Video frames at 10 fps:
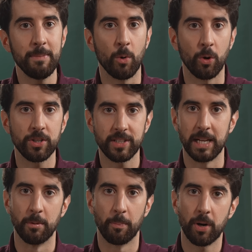a more
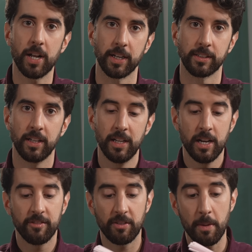stable product.
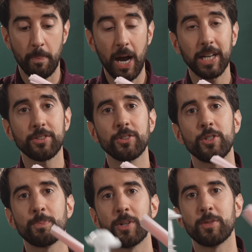From the pocket
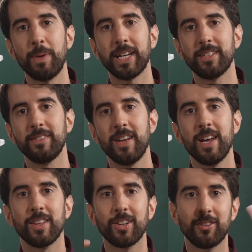screw's perspective,
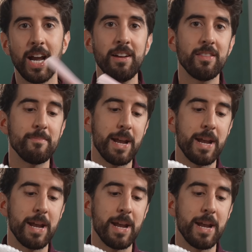the grain of the